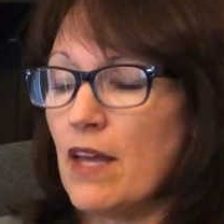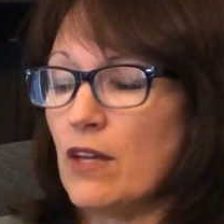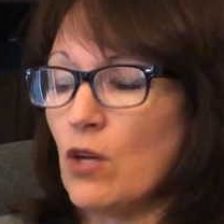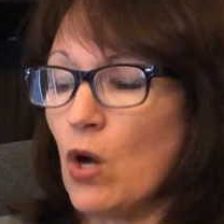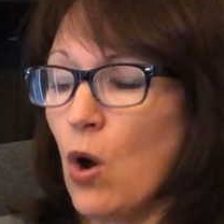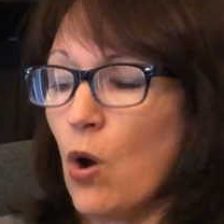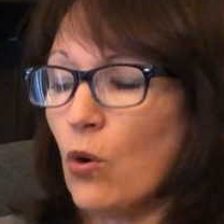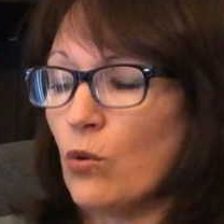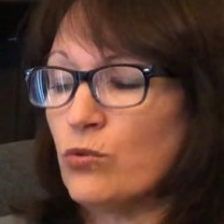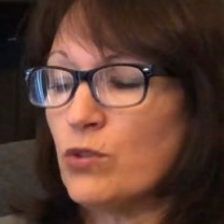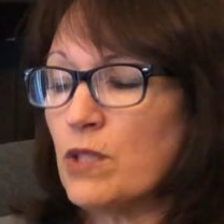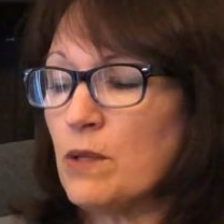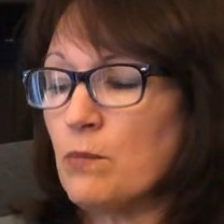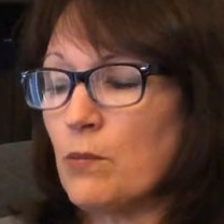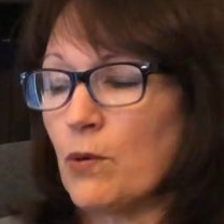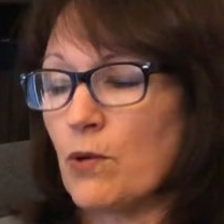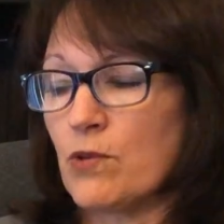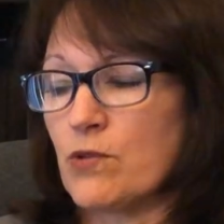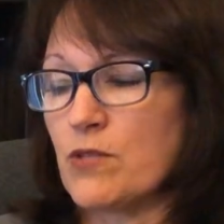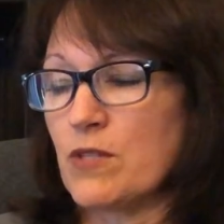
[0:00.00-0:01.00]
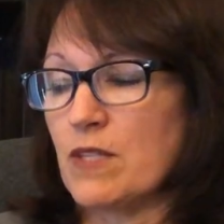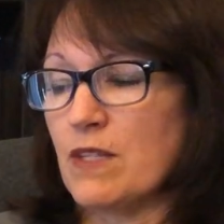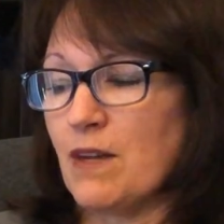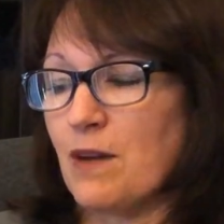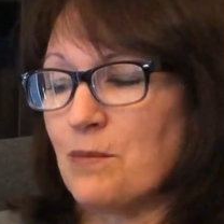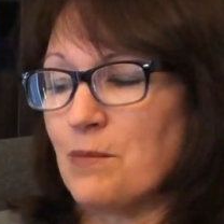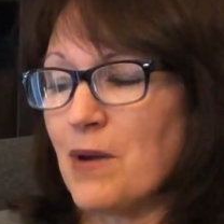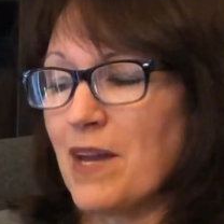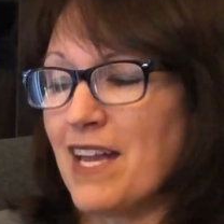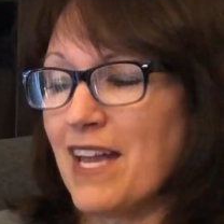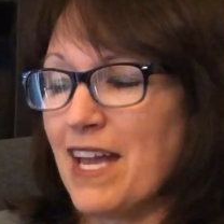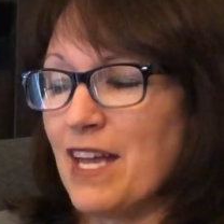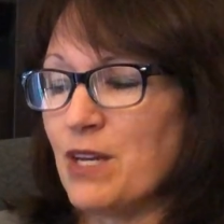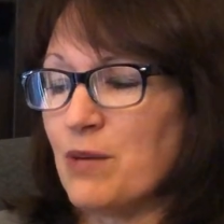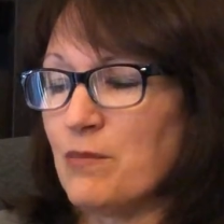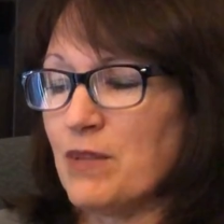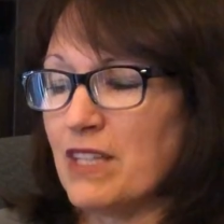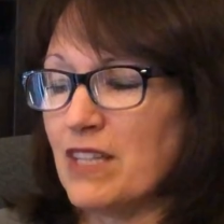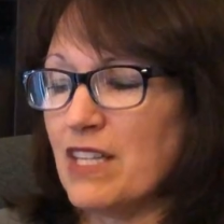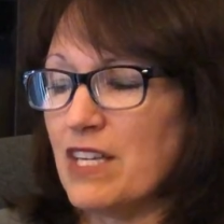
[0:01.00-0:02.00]
and only person on my
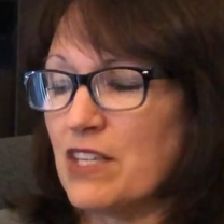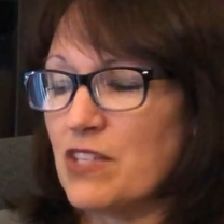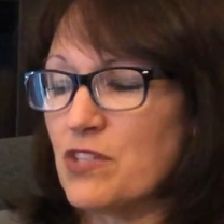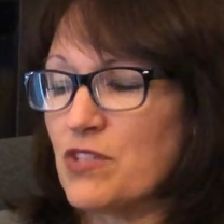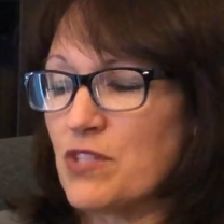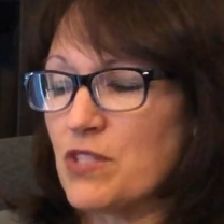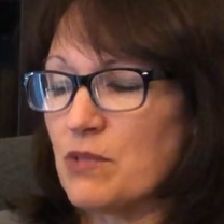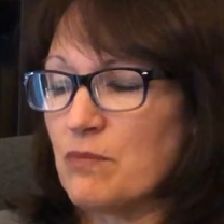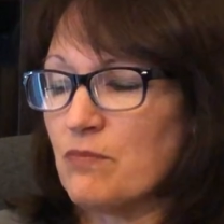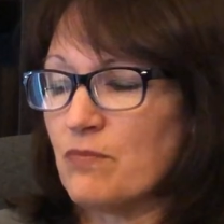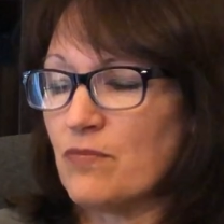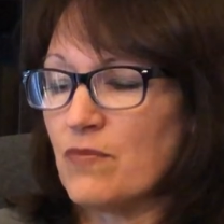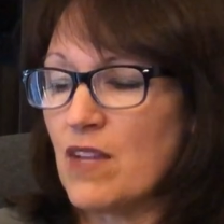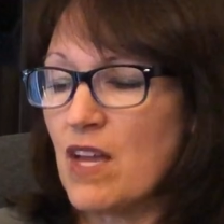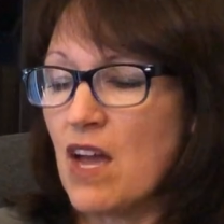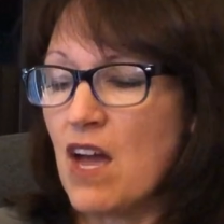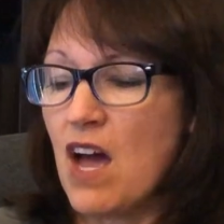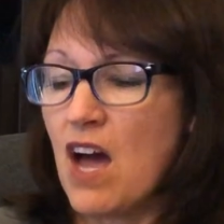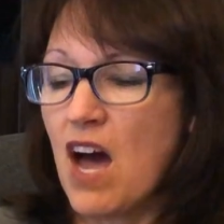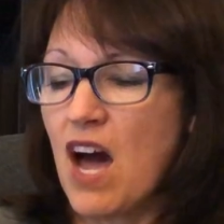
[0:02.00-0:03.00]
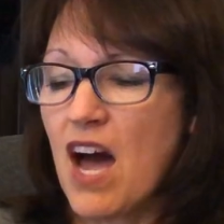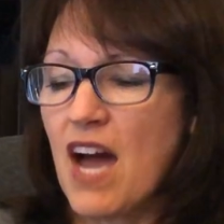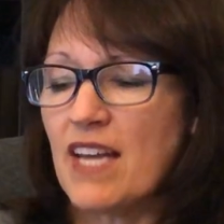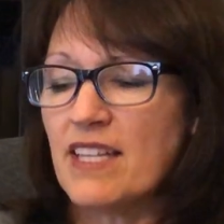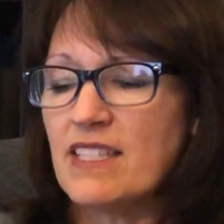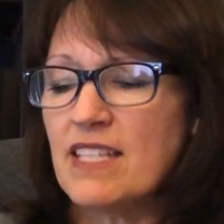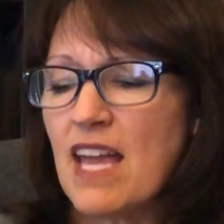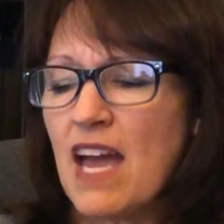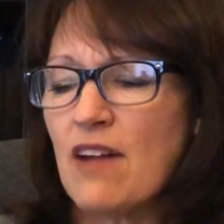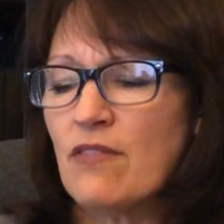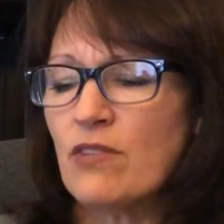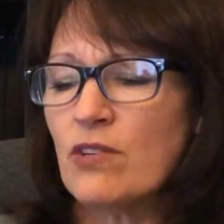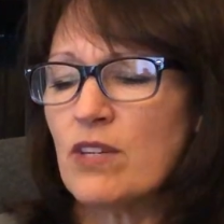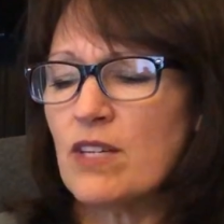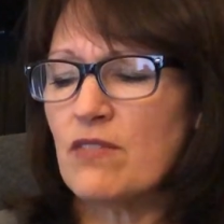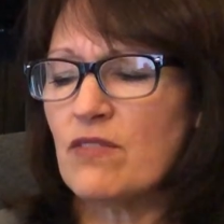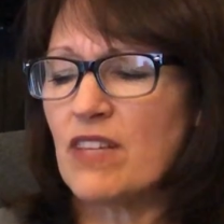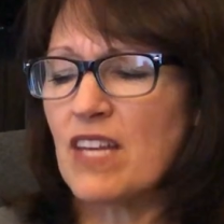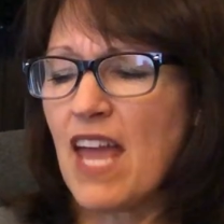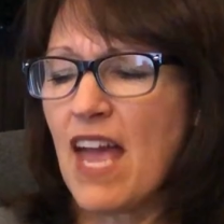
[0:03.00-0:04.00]
enemy list. I never
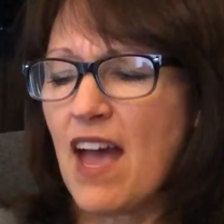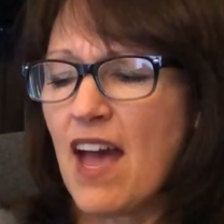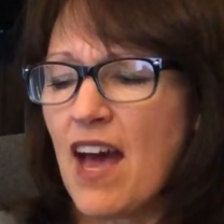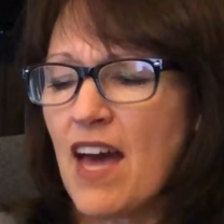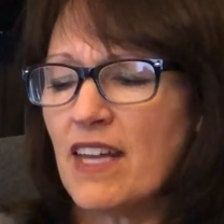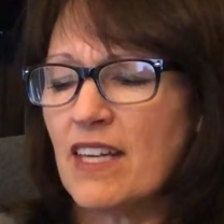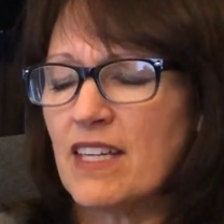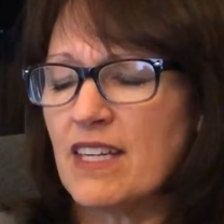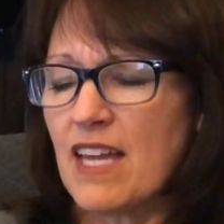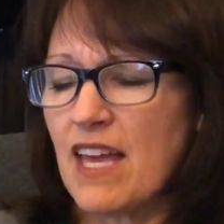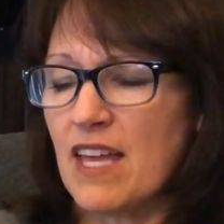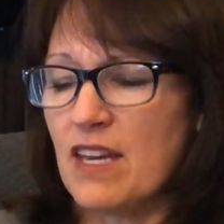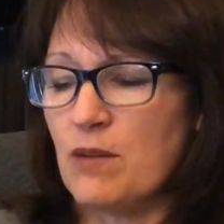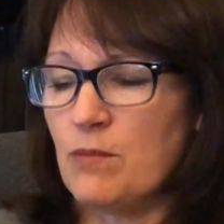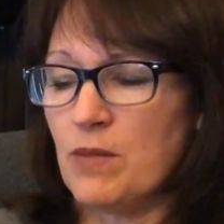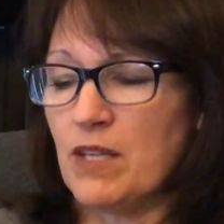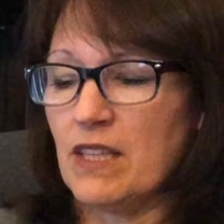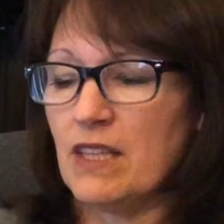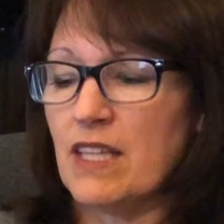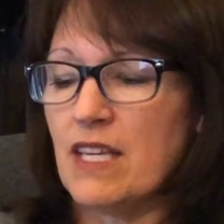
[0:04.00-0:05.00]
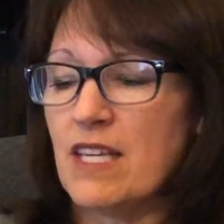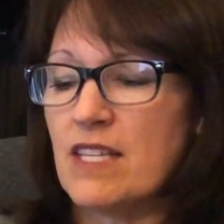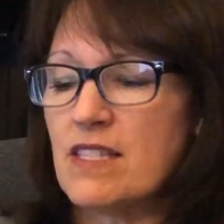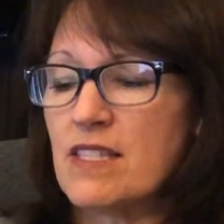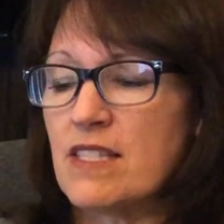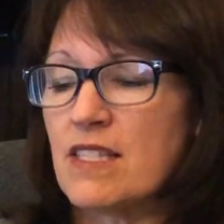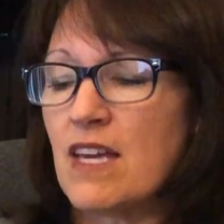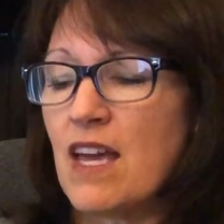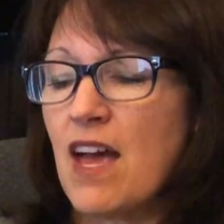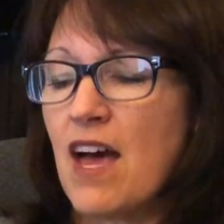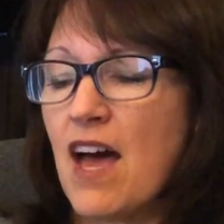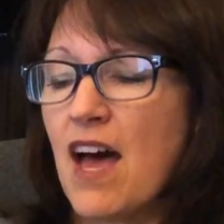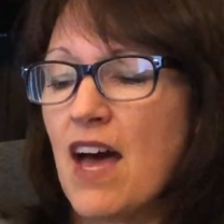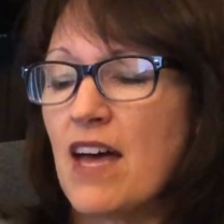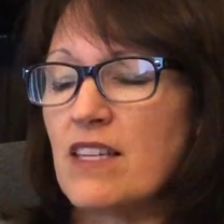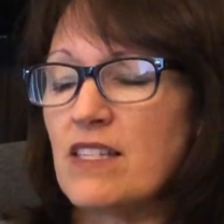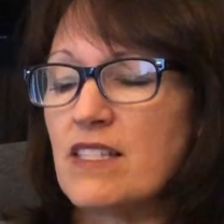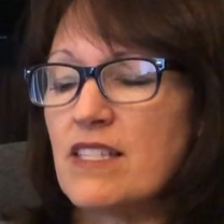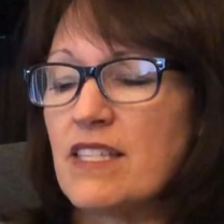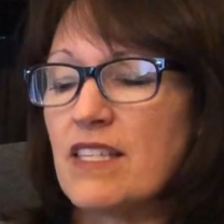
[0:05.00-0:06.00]
even had an enemy list
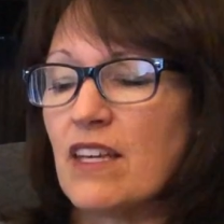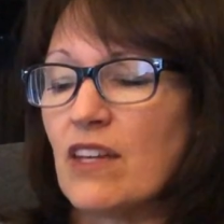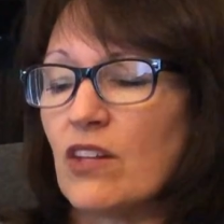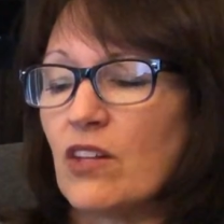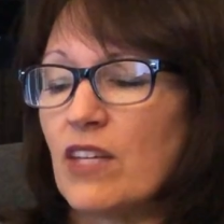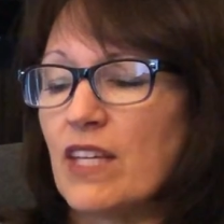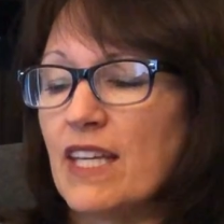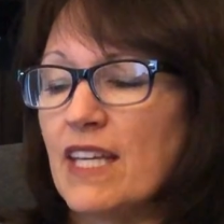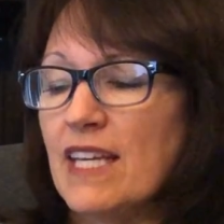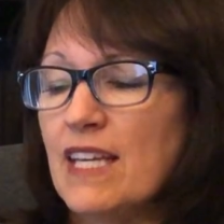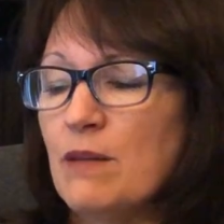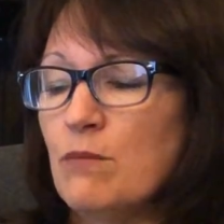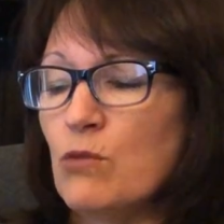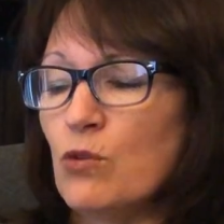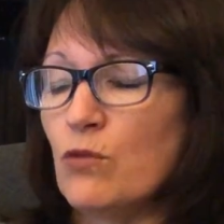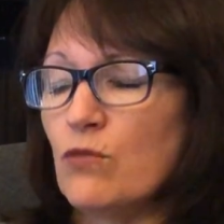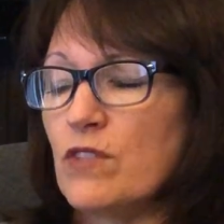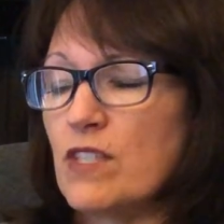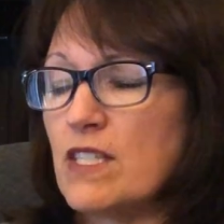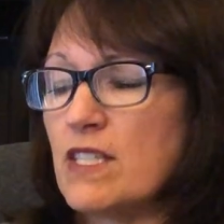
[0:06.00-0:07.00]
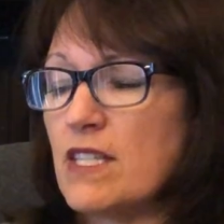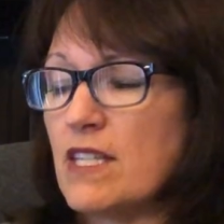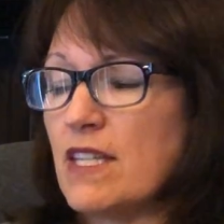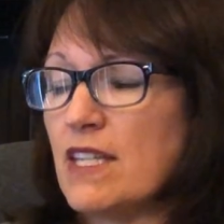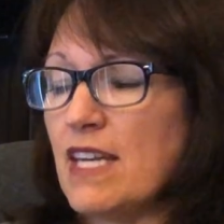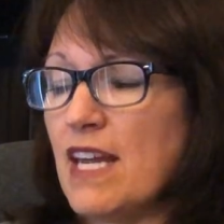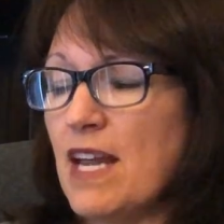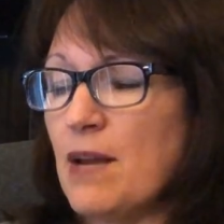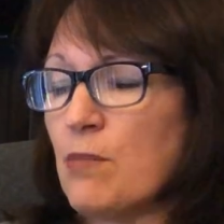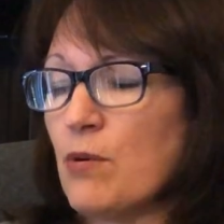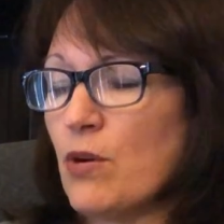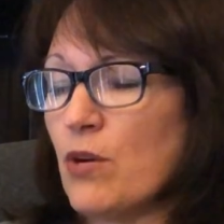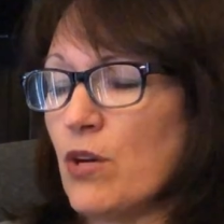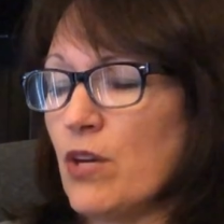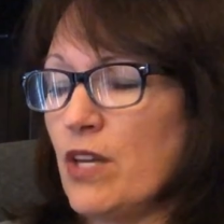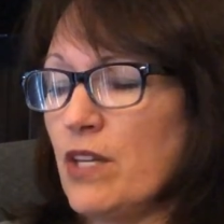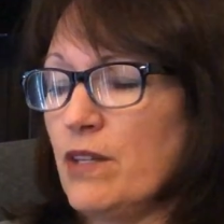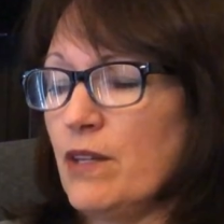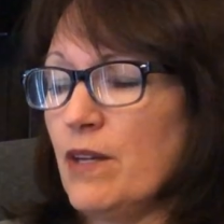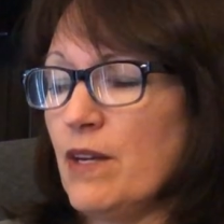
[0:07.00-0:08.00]
until he moved into the
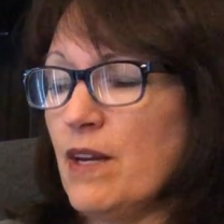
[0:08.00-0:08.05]
neighborhood.